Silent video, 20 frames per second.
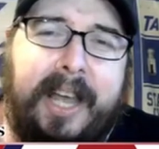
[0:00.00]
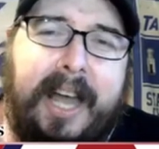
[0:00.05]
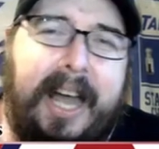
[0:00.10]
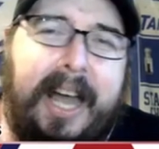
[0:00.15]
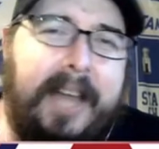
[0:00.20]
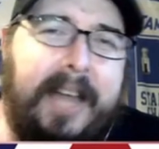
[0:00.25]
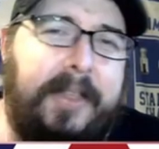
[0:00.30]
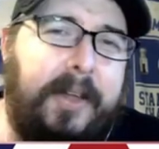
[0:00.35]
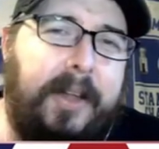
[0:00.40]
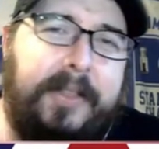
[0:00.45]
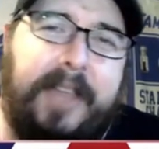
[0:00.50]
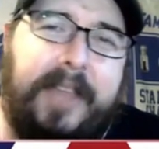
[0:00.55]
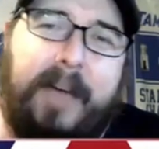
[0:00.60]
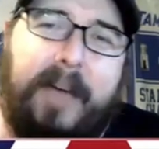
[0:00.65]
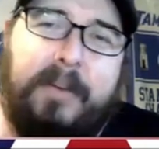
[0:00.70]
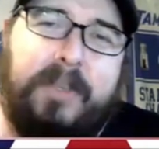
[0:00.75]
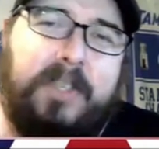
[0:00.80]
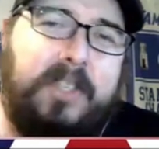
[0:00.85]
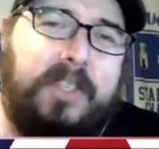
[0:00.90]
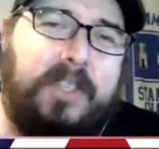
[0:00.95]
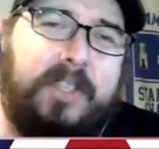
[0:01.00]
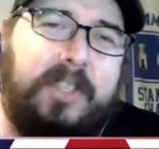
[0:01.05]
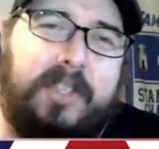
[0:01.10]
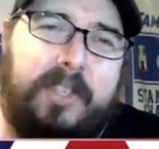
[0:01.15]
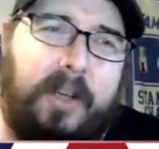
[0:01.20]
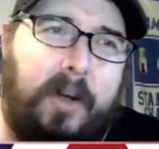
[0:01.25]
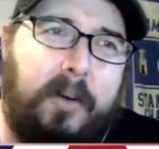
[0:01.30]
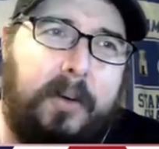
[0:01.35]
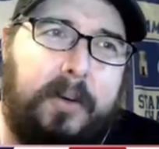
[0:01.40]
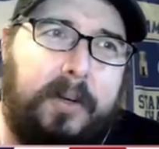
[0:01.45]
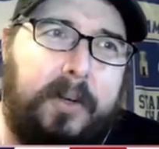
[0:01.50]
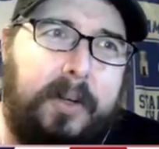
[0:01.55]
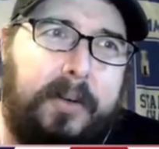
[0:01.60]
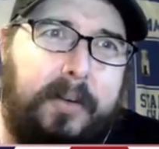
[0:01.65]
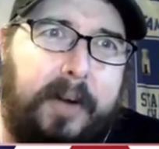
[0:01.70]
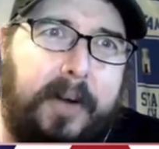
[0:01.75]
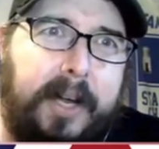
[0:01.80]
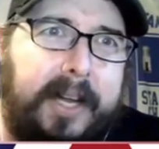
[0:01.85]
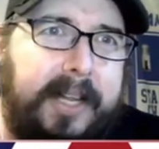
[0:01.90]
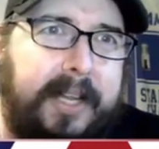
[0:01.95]
i thought that was so good
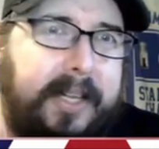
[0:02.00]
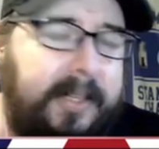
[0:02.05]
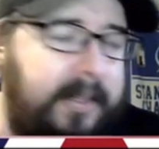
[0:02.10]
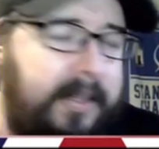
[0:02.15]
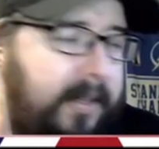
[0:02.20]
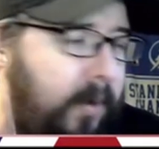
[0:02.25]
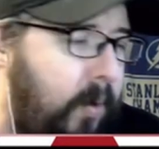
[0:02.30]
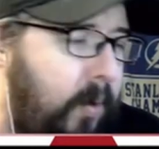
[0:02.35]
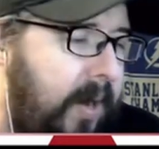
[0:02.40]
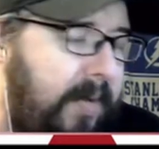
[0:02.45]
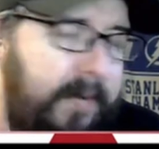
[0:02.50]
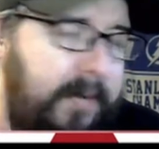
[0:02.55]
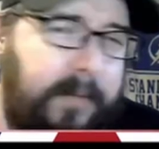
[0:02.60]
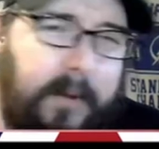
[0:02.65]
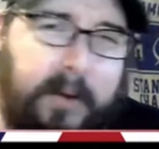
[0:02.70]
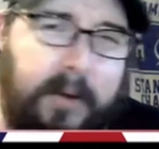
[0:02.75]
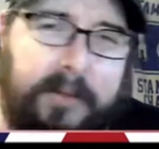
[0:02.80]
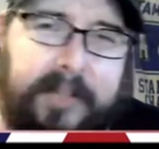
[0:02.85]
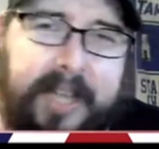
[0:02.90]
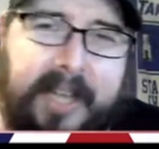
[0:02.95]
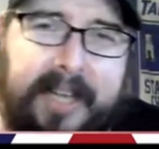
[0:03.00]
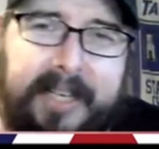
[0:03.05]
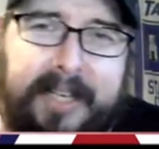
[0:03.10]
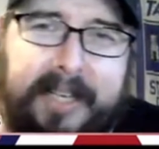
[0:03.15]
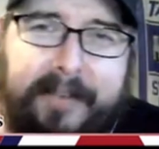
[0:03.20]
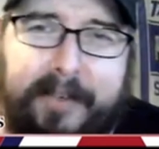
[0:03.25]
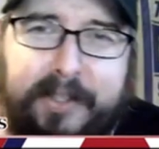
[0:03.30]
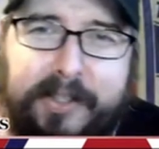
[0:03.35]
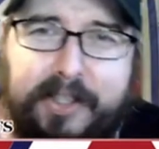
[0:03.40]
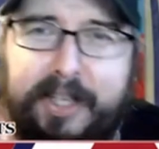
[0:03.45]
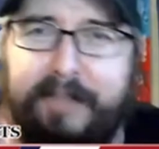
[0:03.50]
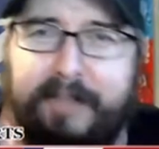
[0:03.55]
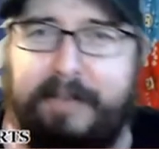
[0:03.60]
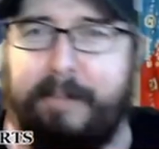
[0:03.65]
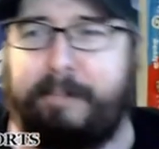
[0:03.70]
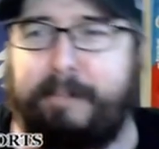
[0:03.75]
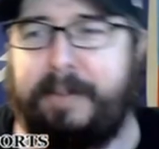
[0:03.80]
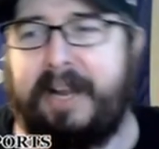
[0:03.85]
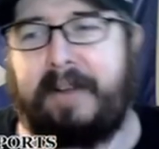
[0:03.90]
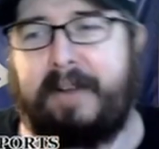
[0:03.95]
writing whoever wrote that give yourself a
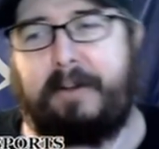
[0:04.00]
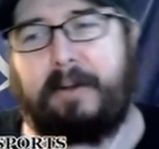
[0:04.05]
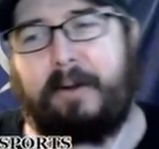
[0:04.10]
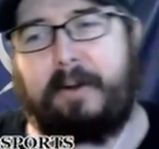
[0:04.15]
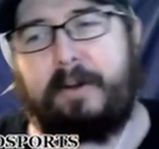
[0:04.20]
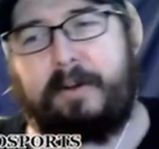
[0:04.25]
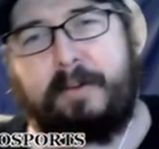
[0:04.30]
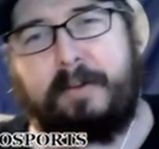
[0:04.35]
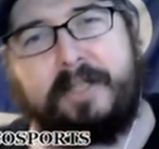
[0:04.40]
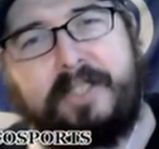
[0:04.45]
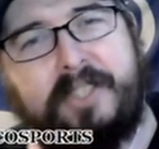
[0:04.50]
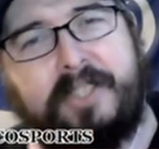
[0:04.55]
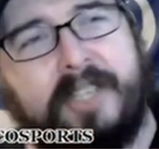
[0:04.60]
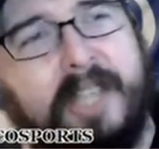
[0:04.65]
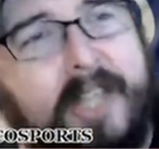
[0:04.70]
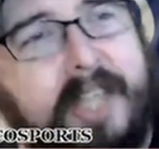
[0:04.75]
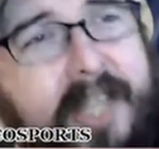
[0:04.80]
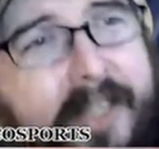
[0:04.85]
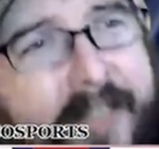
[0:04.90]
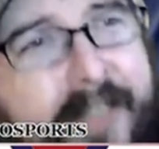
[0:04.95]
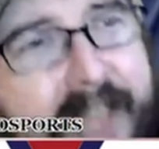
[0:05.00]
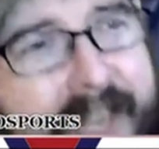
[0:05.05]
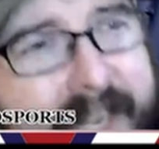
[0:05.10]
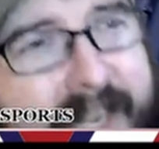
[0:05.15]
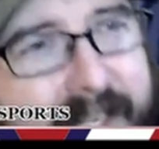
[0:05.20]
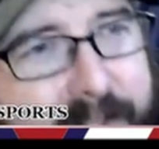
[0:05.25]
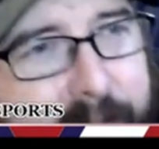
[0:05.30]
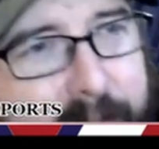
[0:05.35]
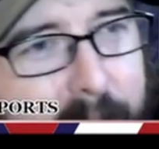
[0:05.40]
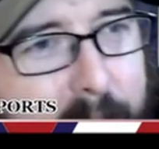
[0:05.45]
barry horowitz that intro